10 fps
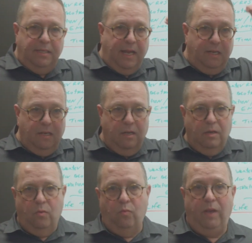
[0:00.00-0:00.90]
Then
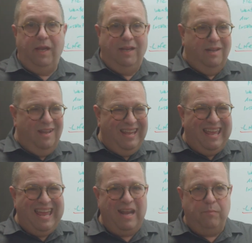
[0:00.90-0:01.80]
we
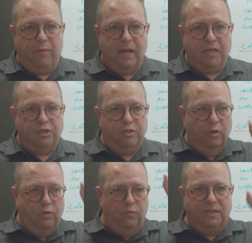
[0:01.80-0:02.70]
hand
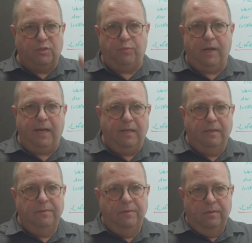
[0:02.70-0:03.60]
brush, not with
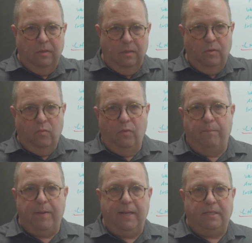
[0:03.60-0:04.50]
spray.
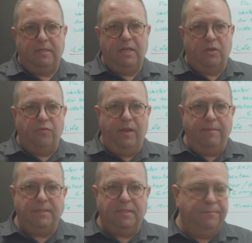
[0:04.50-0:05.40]
We paint the
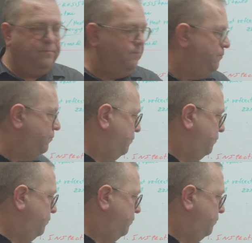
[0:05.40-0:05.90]
trims.